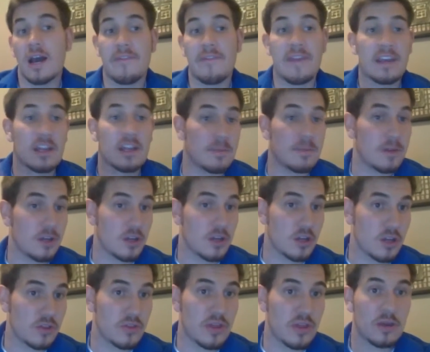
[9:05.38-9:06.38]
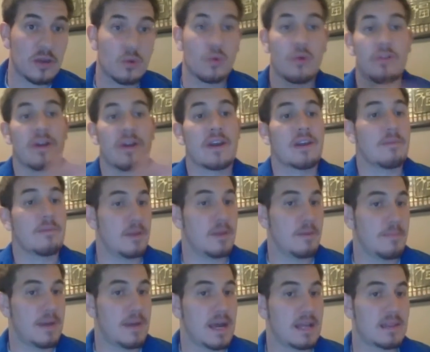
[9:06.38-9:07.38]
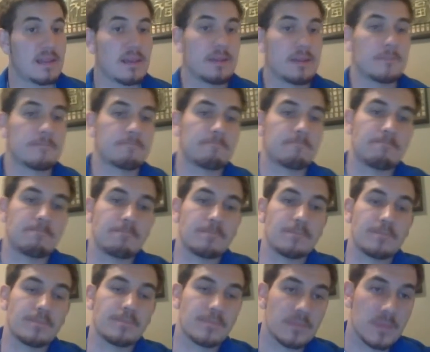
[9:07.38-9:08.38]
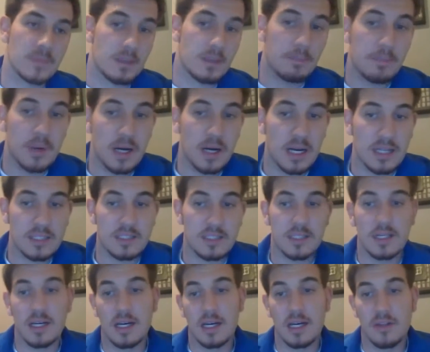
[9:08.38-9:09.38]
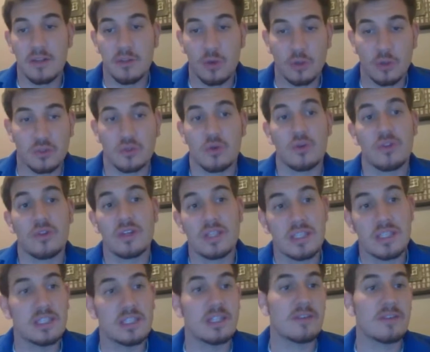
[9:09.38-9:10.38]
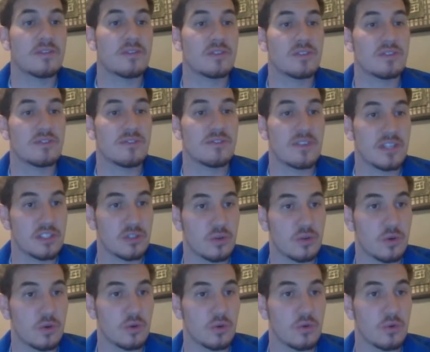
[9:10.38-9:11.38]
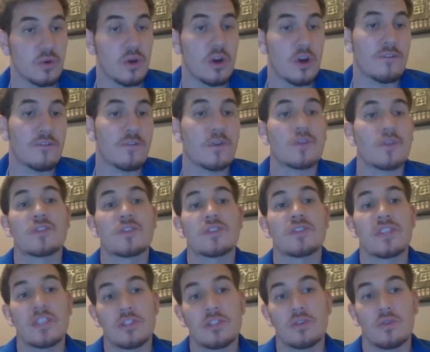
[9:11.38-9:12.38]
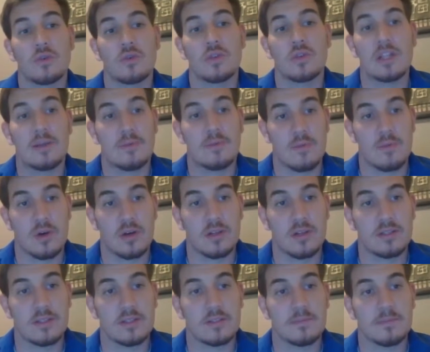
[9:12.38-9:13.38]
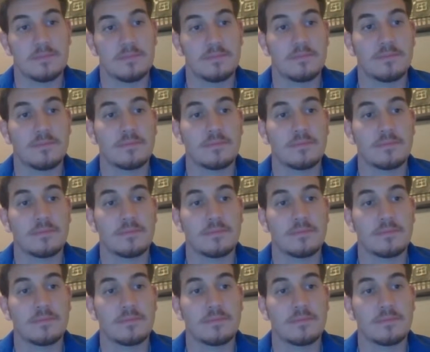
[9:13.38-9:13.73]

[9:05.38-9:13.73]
and that could be a good thing or that could be a bad thing. But those are the key differences of external versus internal labor markets.